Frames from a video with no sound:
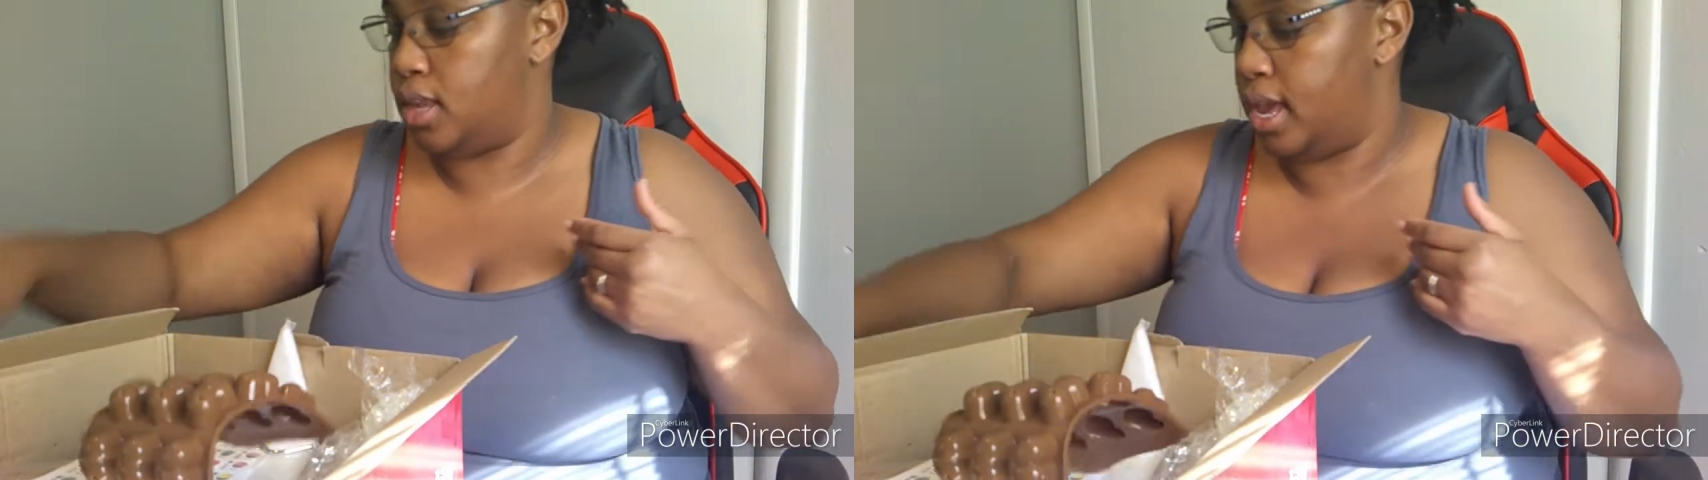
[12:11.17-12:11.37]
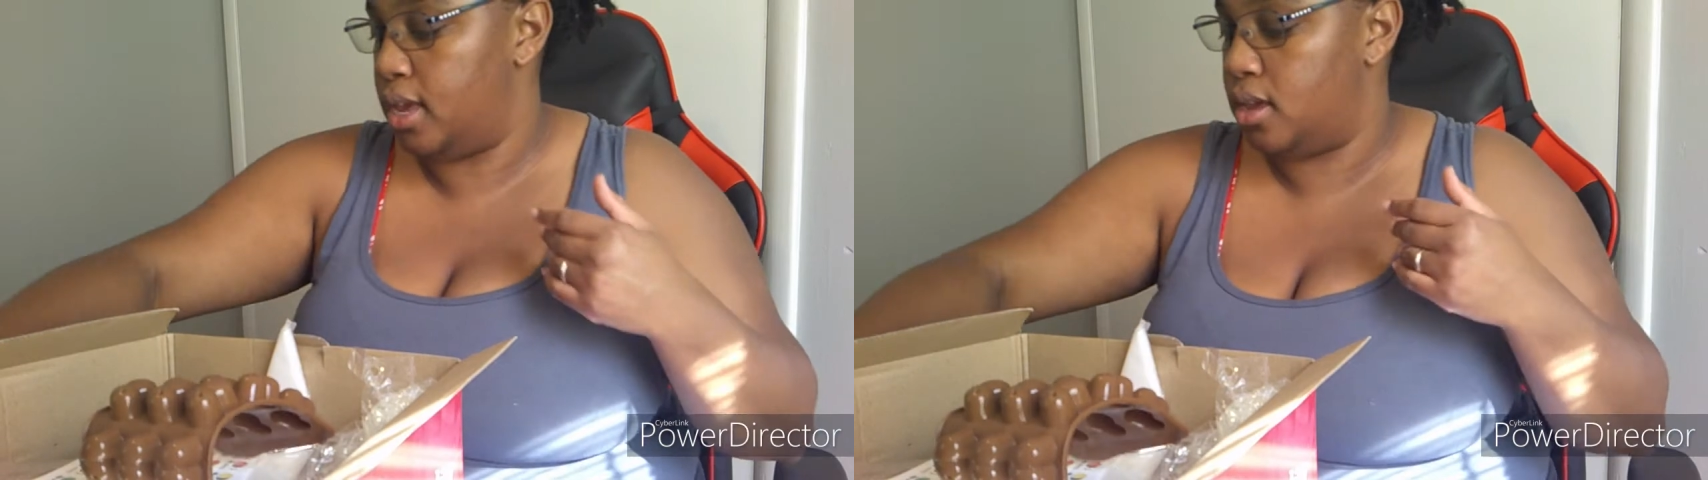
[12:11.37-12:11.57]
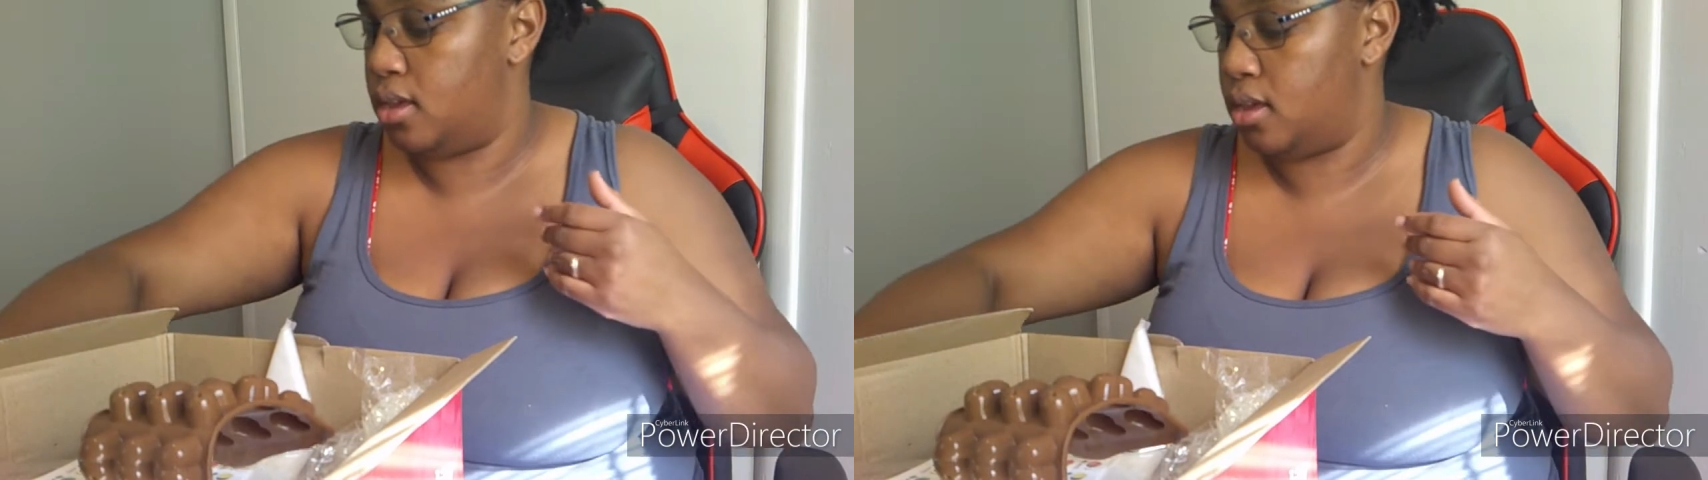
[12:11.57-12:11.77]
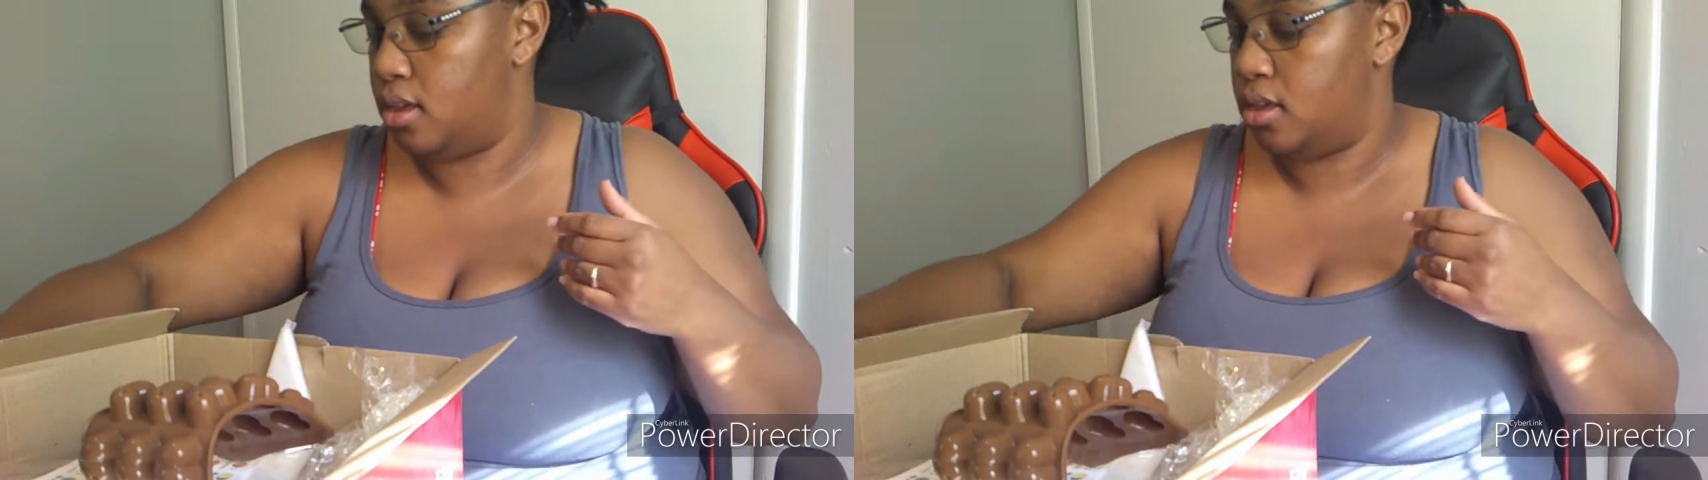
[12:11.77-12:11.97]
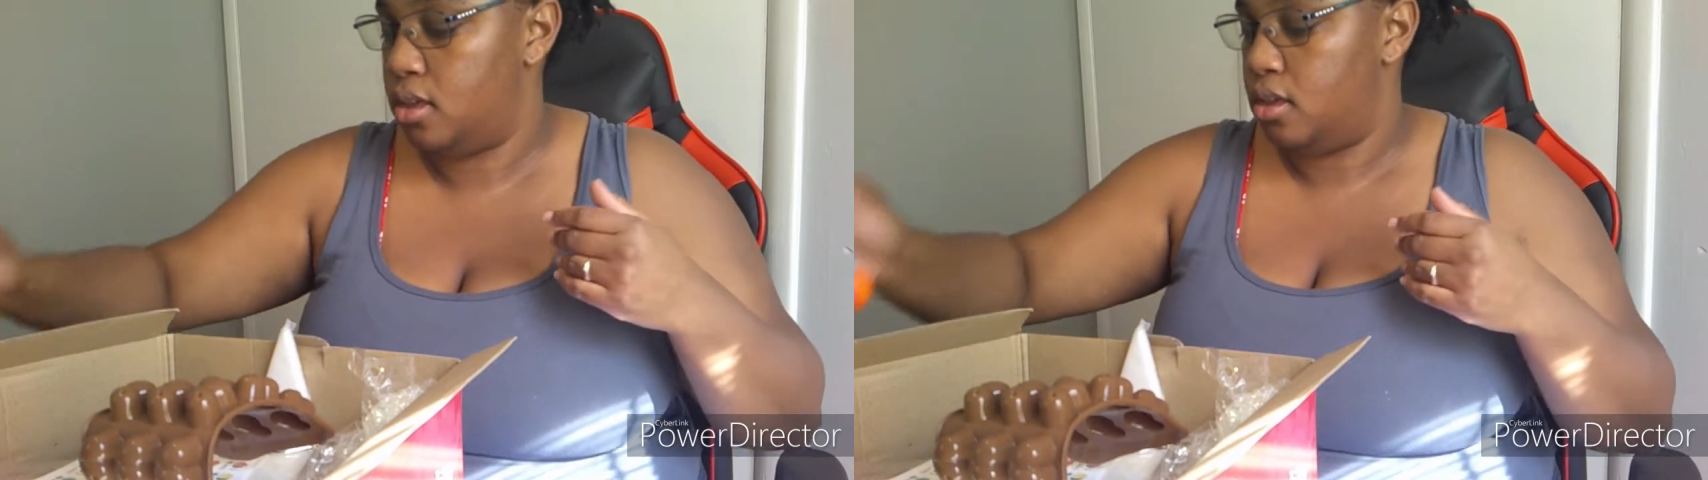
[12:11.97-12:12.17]

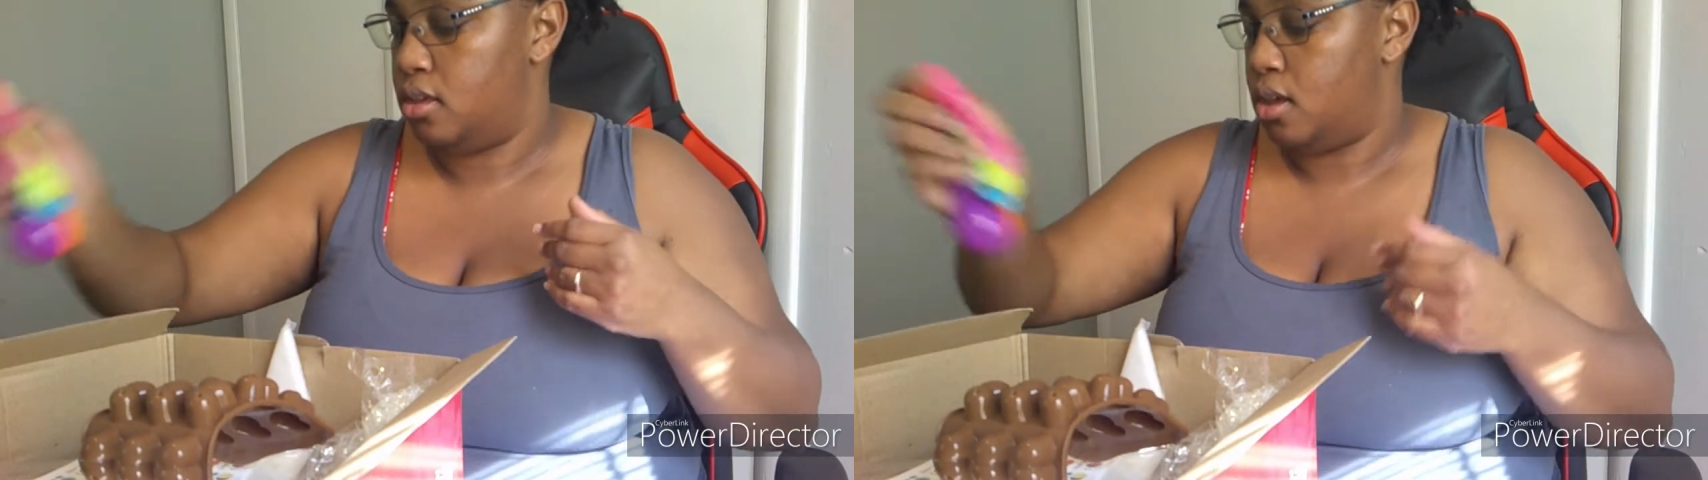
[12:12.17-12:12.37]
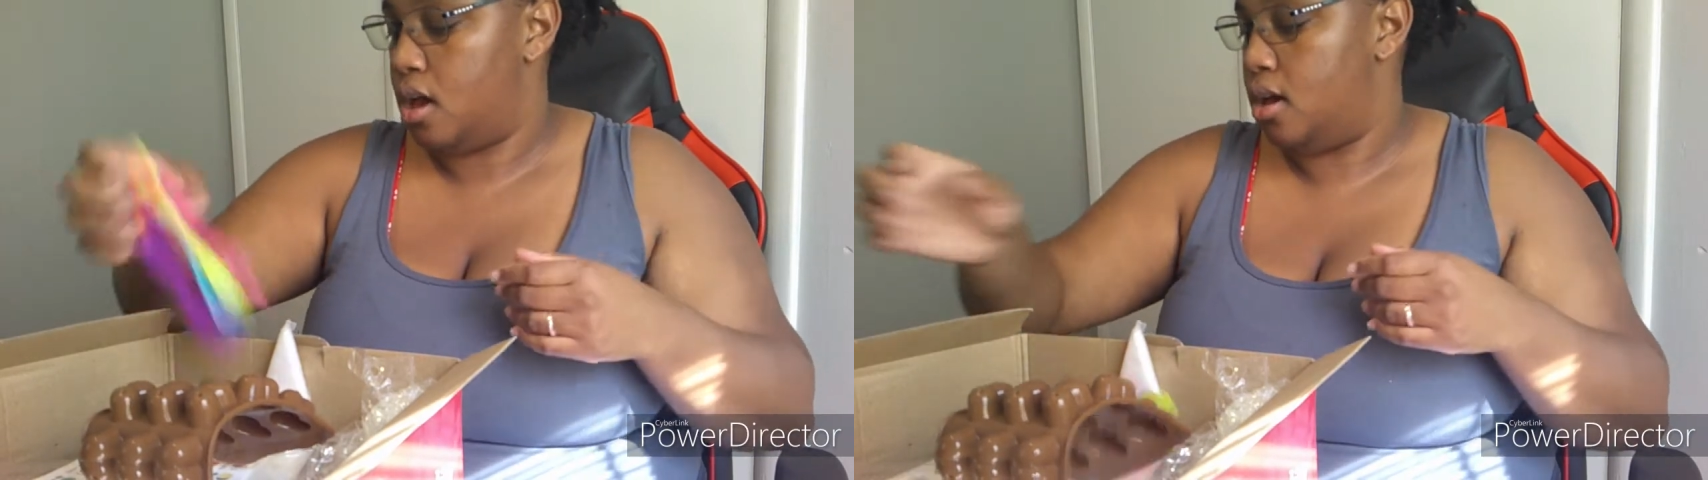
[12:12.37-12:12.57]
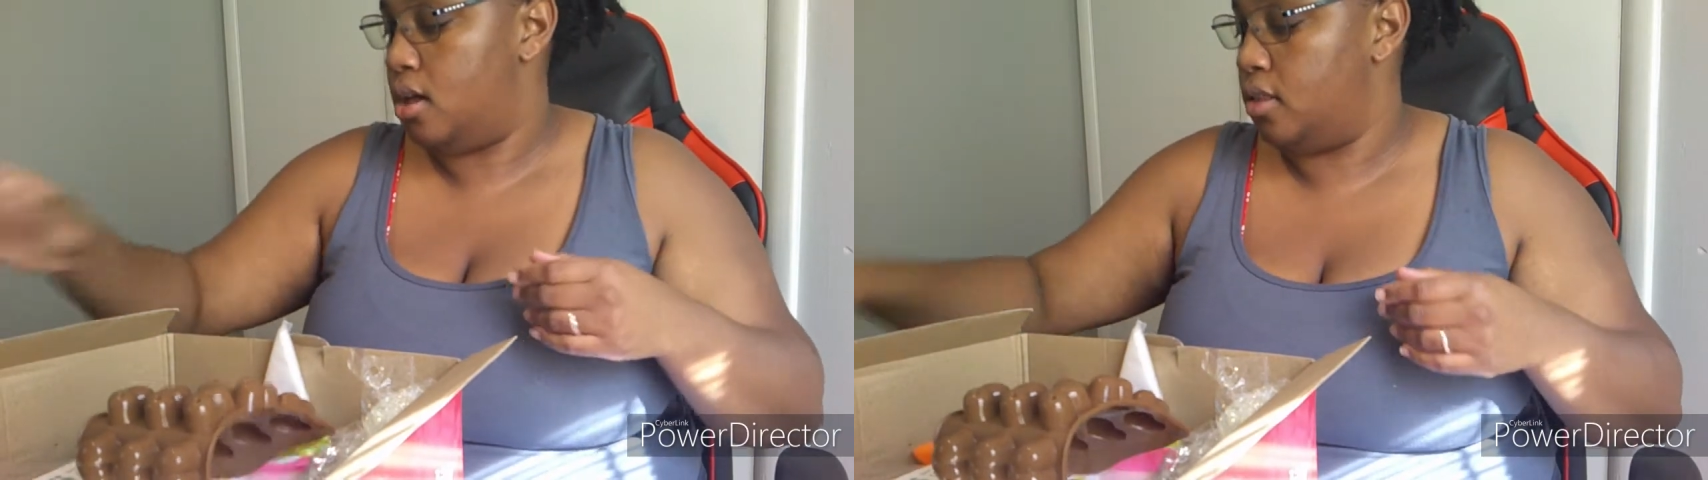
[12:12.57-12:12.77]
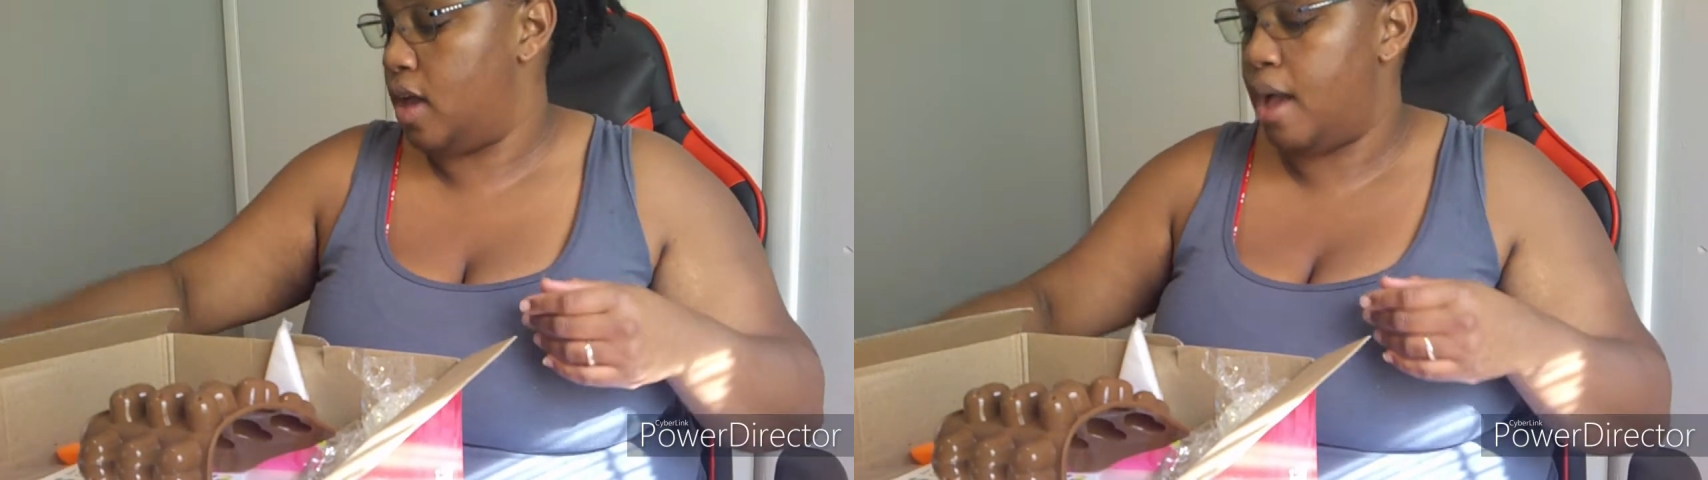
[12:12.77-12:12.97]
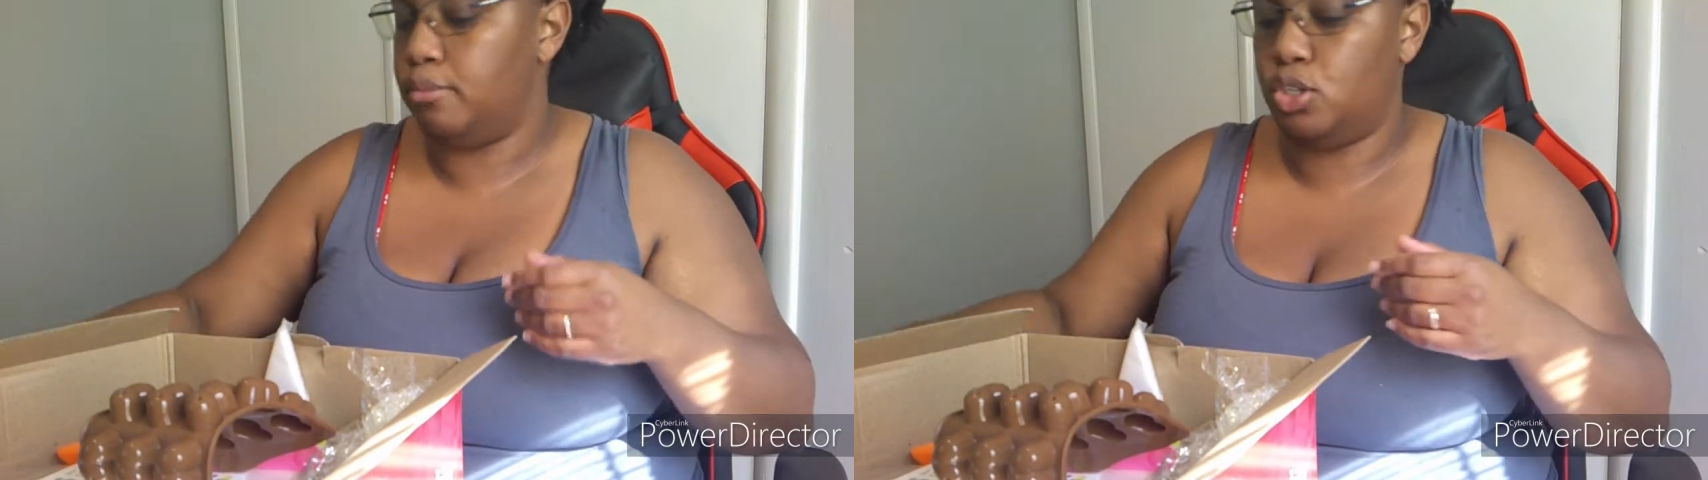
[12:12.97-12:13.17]
I'm